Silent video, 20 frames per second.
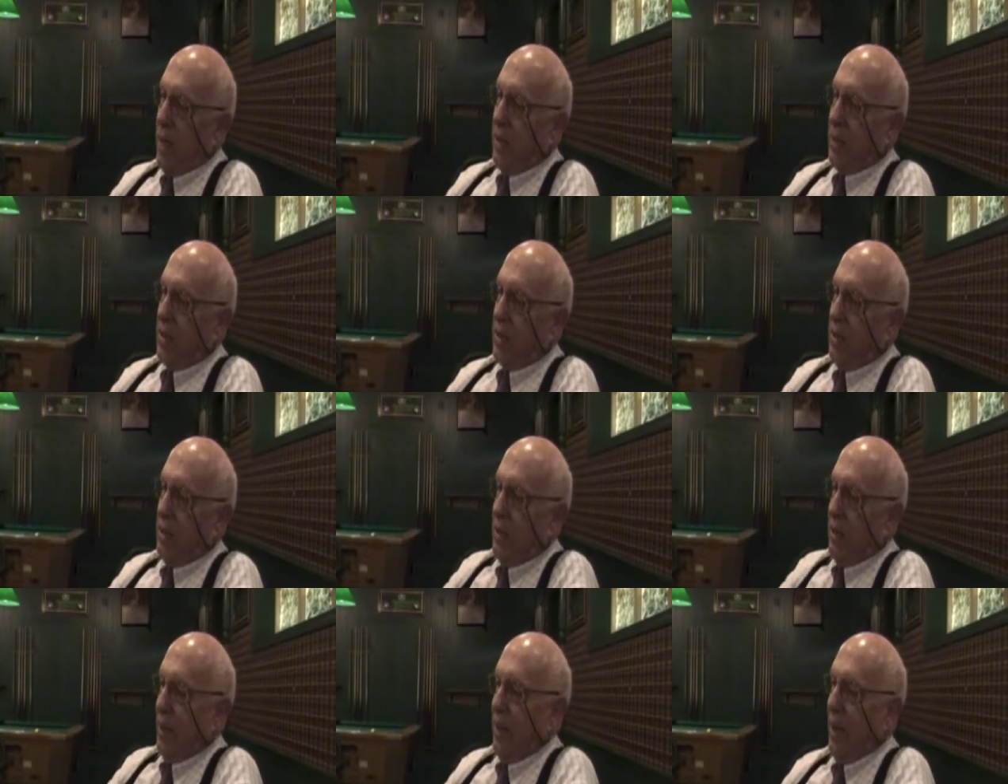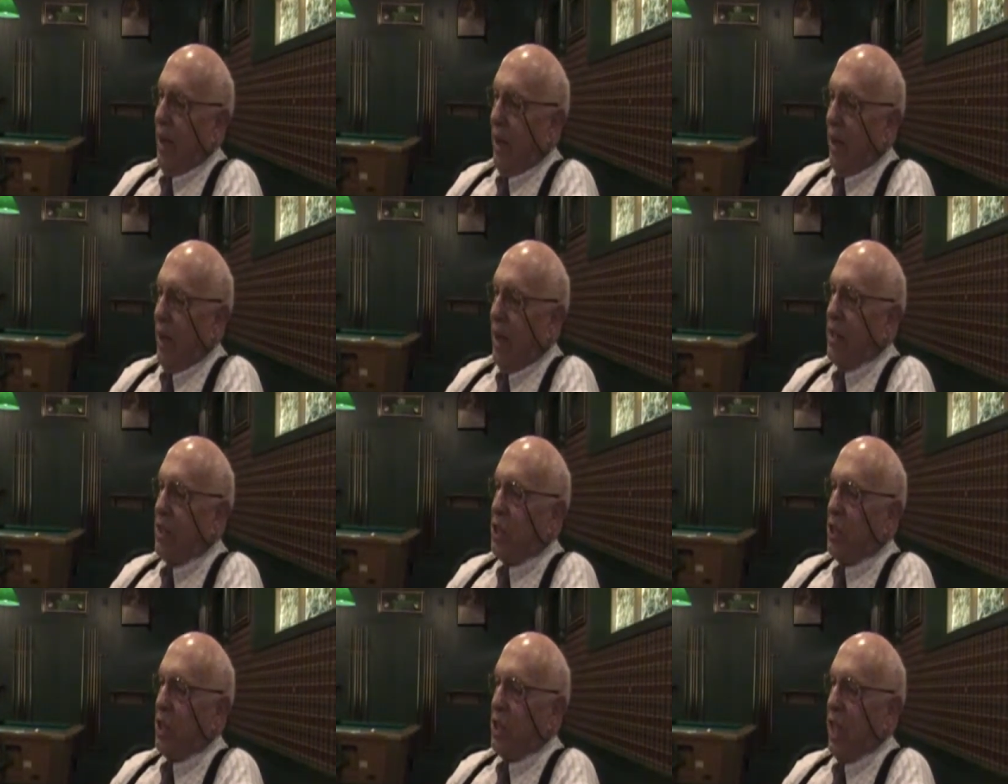about our
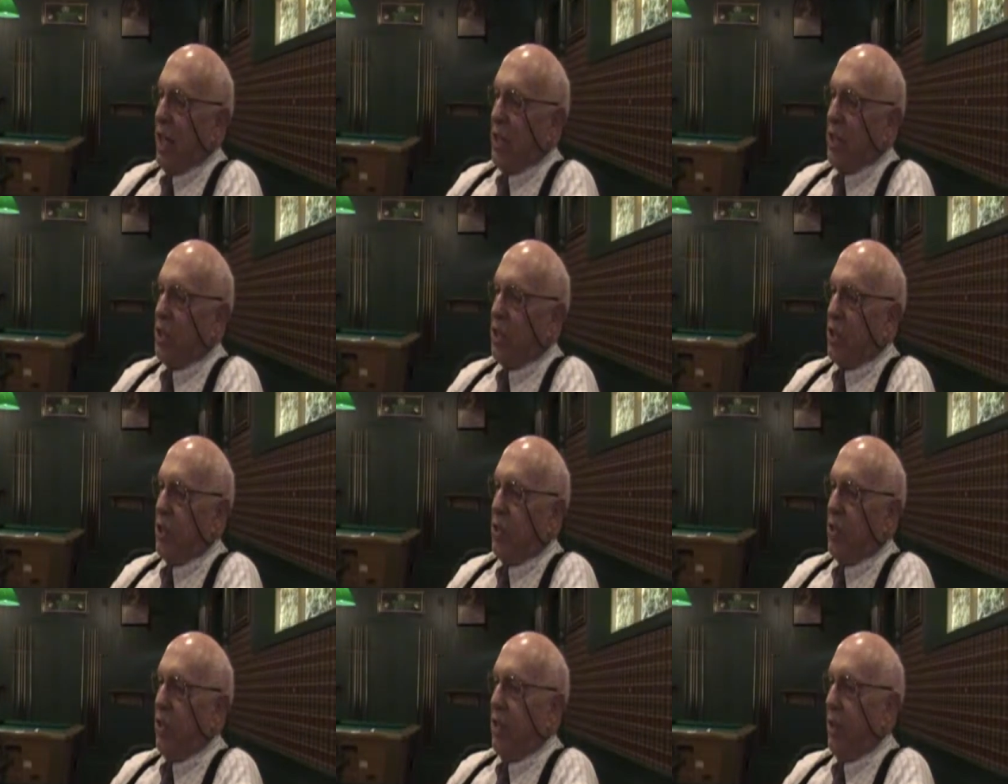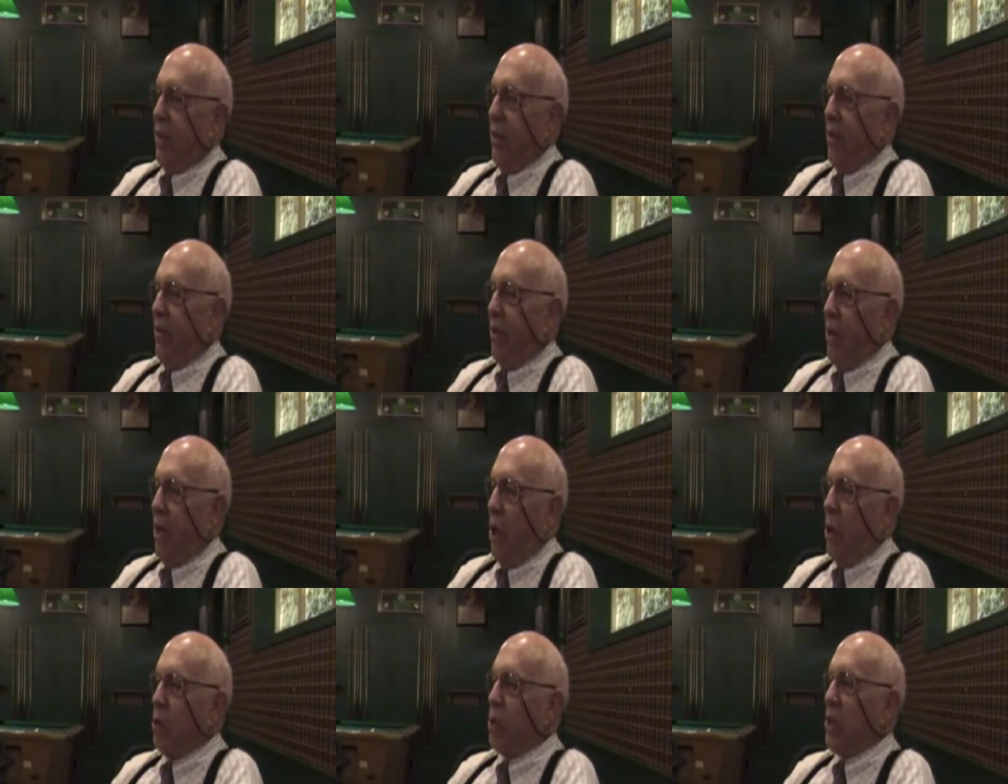education,
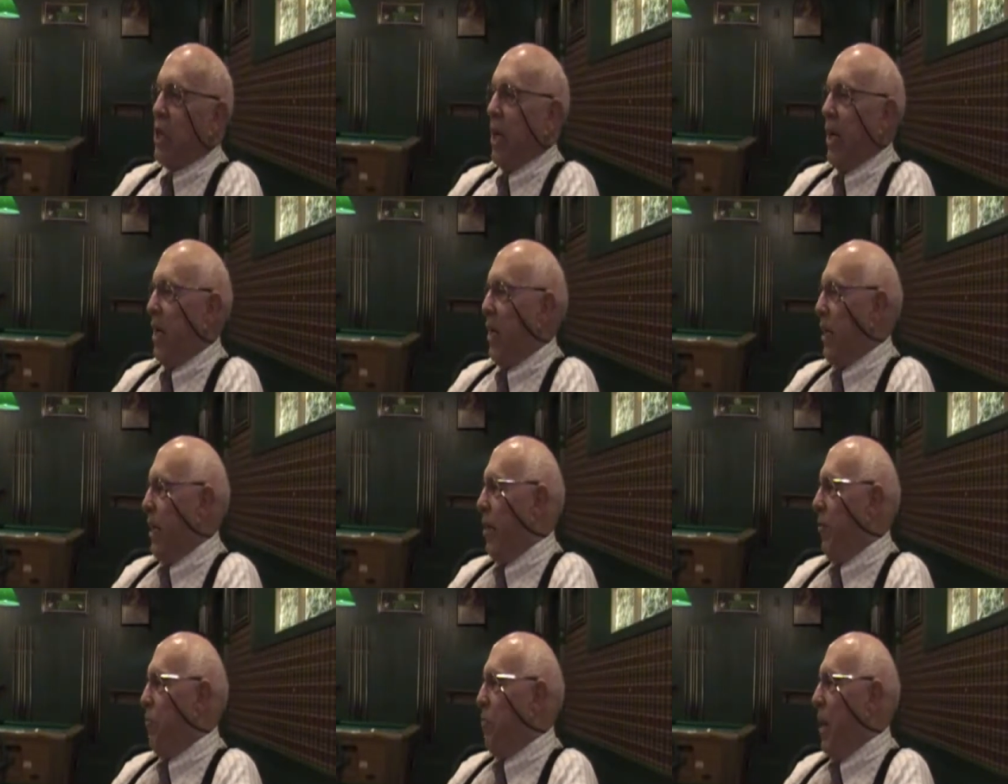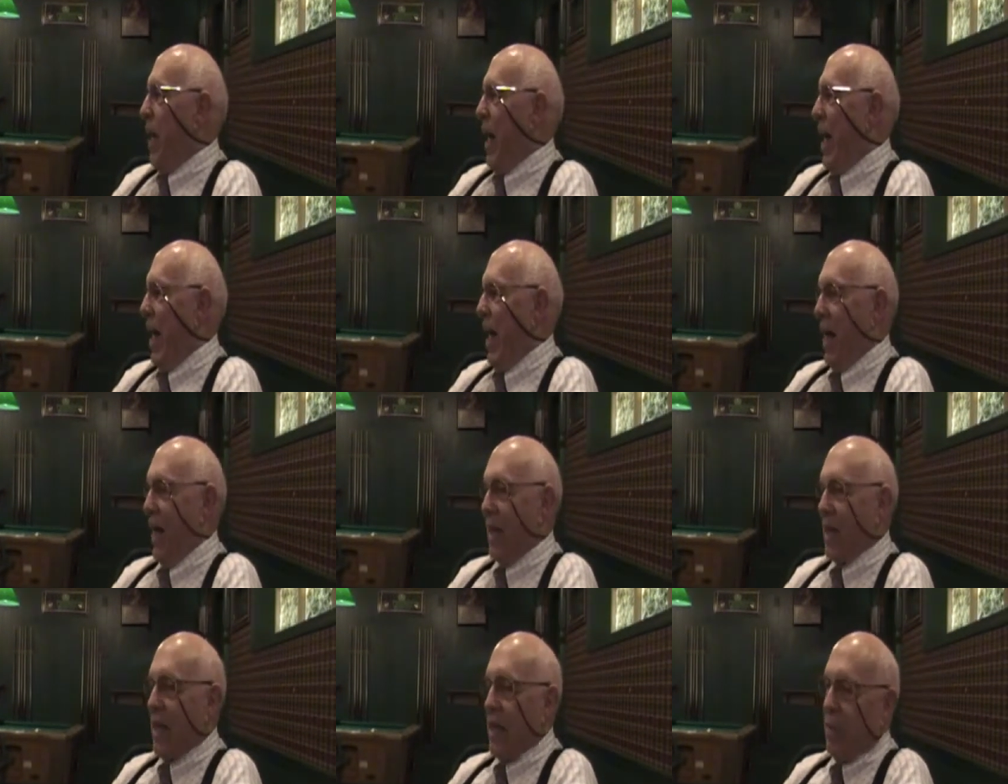No Child Left
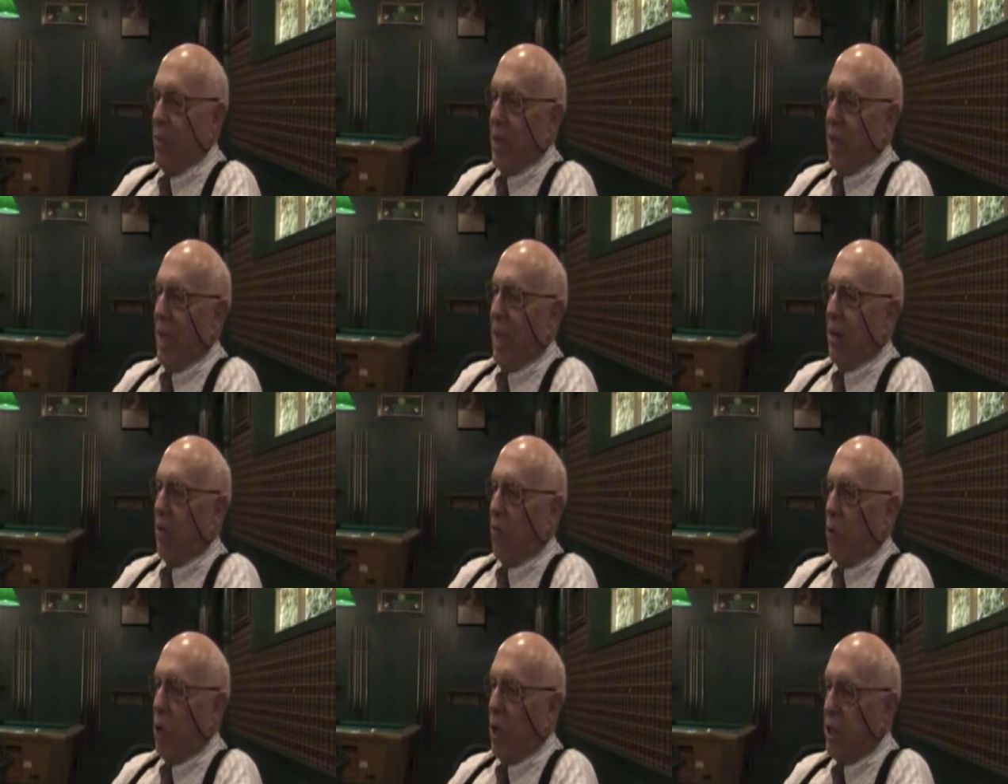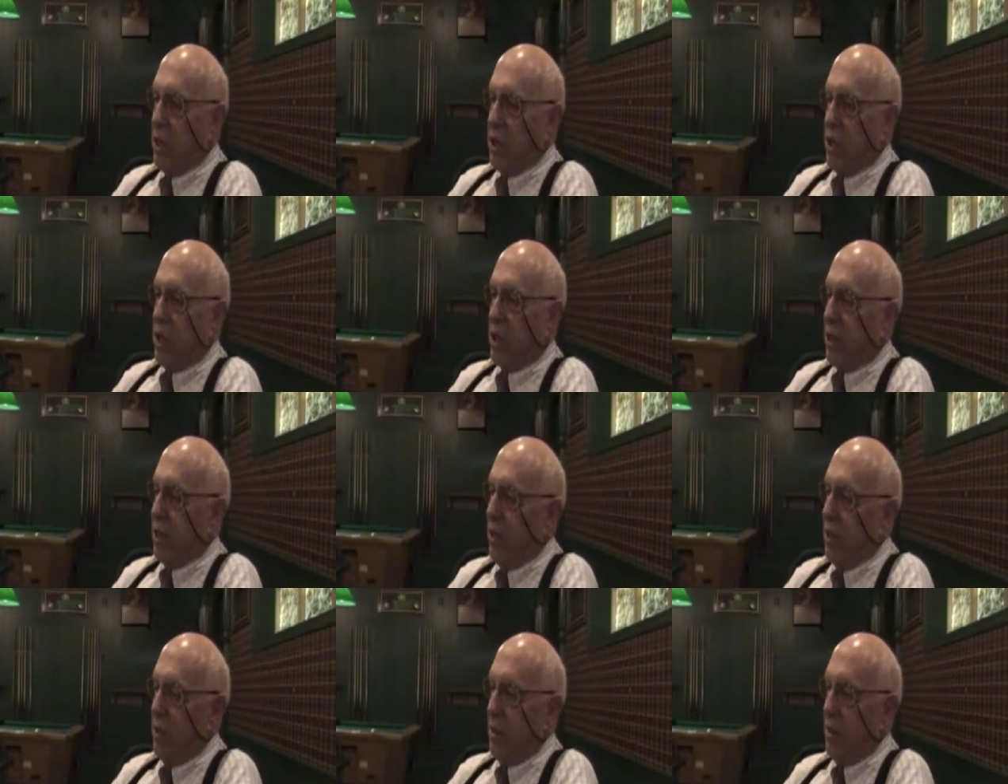Behind coming out of
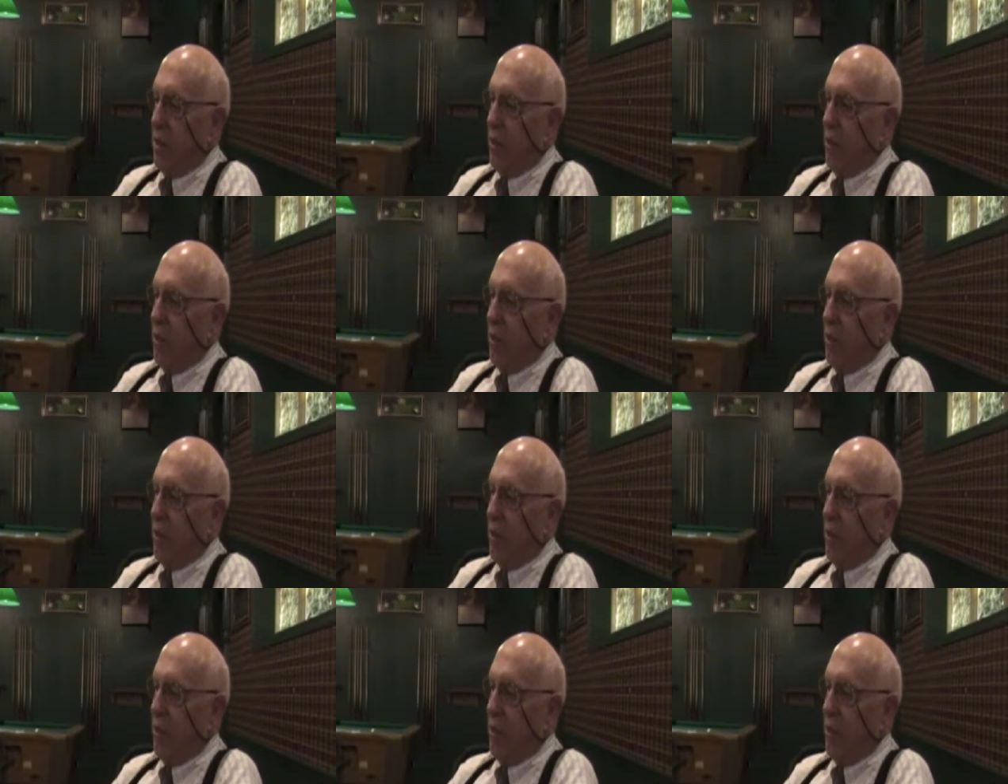Washington,